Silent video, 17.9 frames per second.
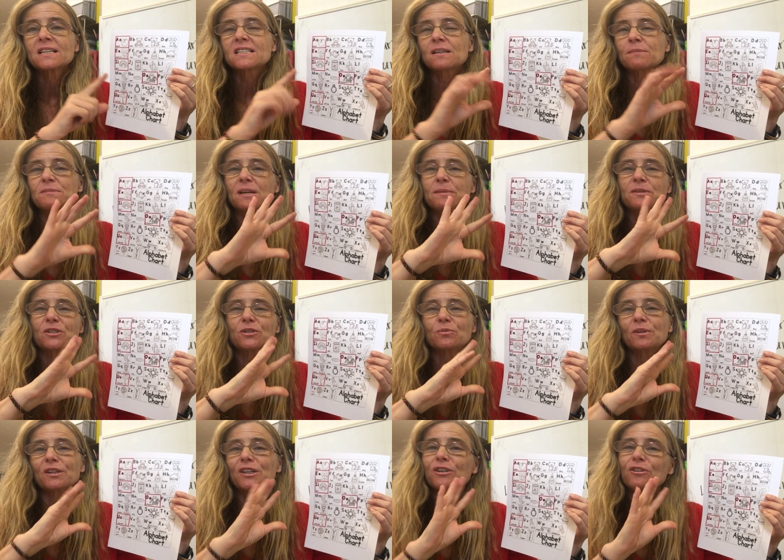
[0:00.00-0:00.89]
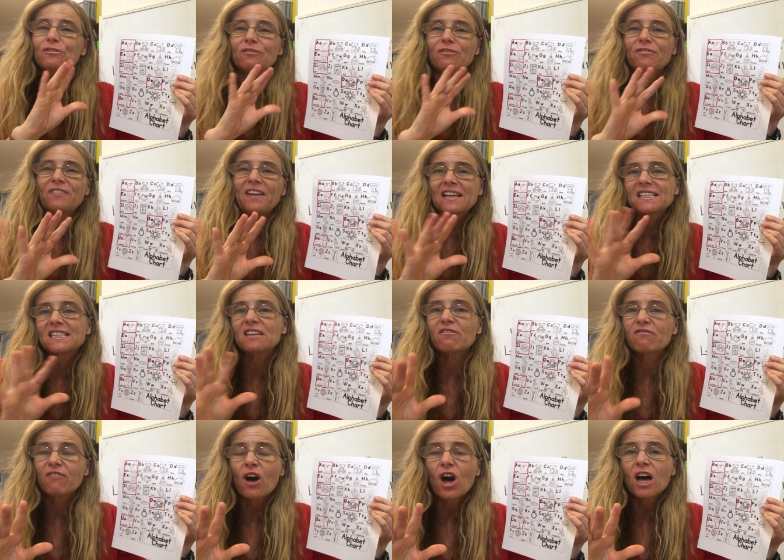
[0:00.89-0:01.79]
Sometimes there's really cute
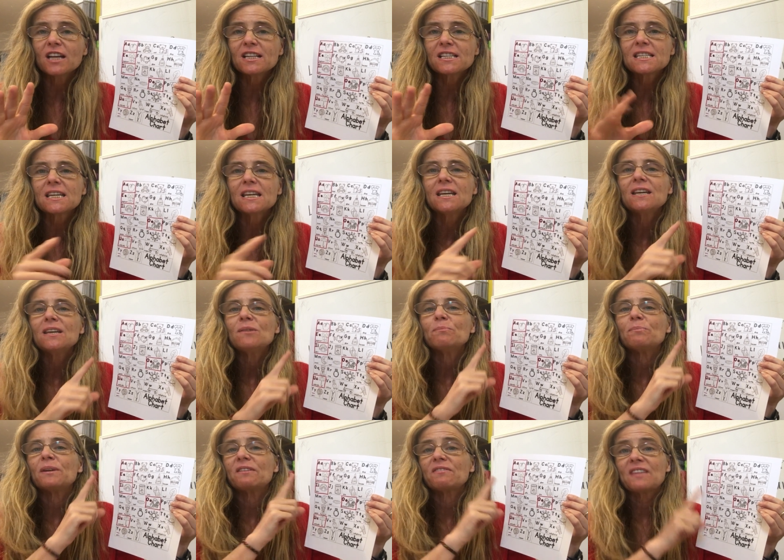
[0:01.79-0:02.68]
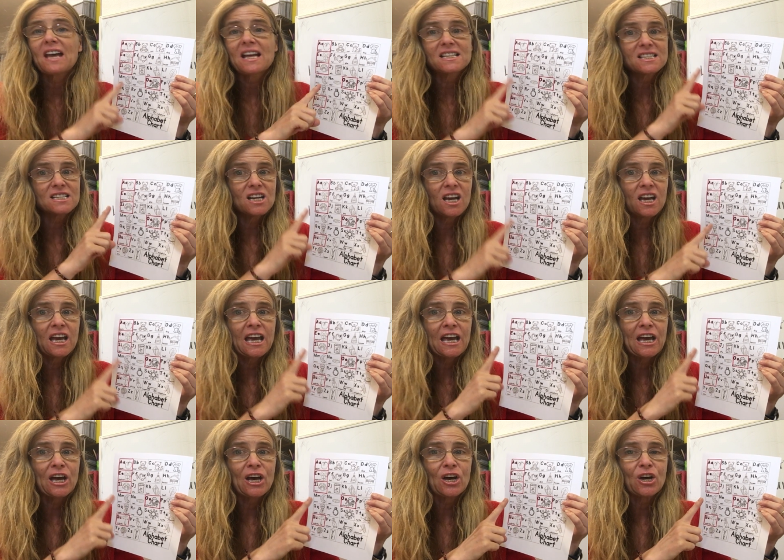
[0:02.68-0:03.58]
fancy fonts but if that's not
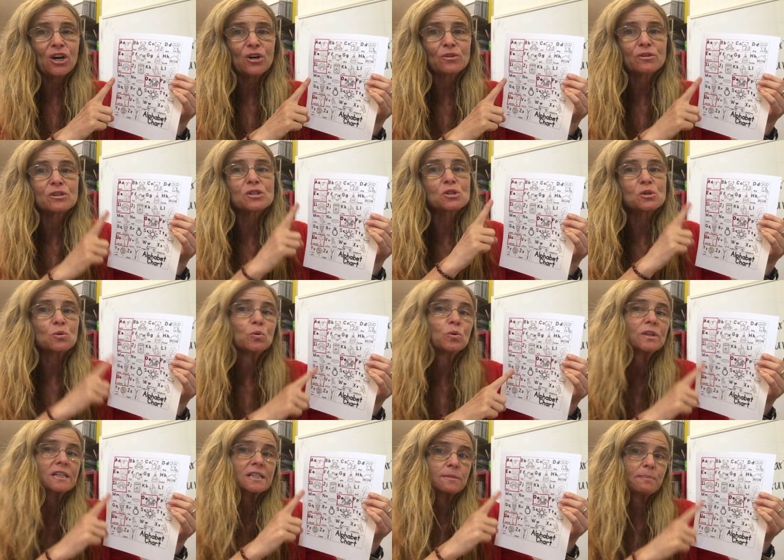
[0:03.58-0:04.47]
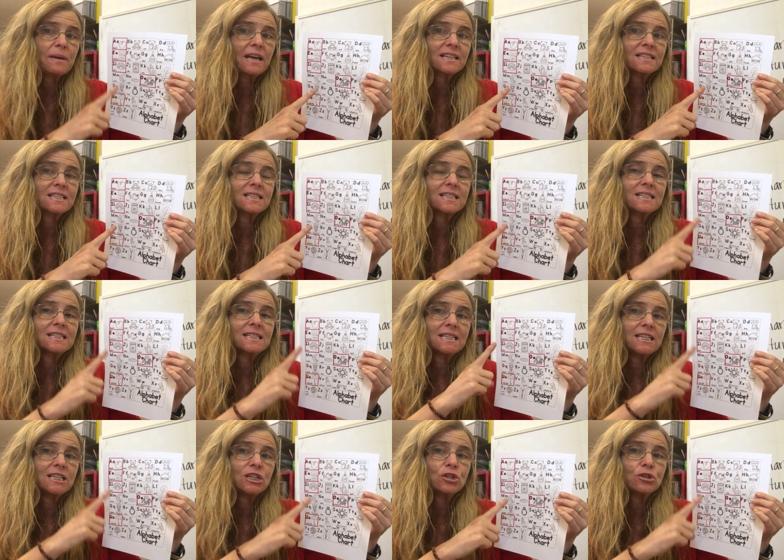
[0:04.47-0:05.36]
how the school expects to
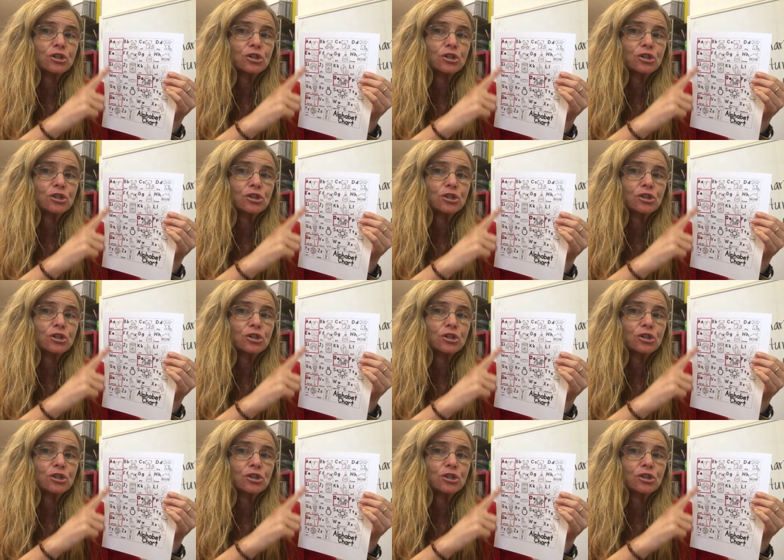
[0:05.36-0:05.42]
see